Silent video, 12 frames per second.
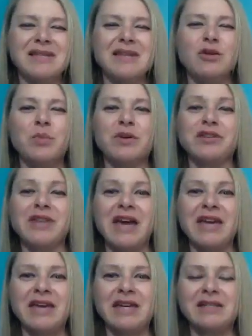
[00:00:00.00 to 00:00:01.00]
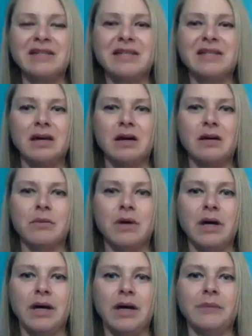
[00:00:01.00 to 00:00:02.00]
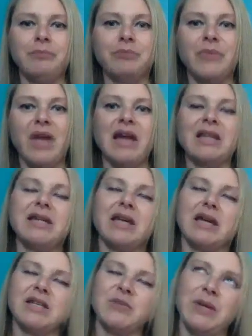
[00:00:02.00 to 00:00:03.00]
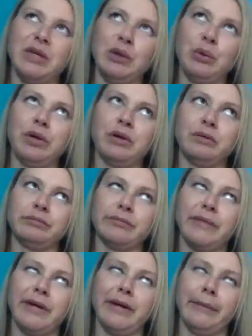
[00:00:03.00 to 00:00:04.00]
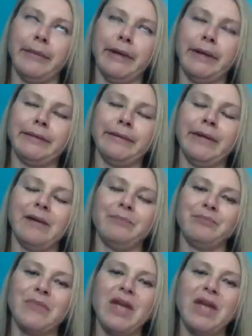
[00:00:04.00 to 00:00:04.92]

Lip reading: You put that in some, I like S. Pellegrino. I admit it. Yeah.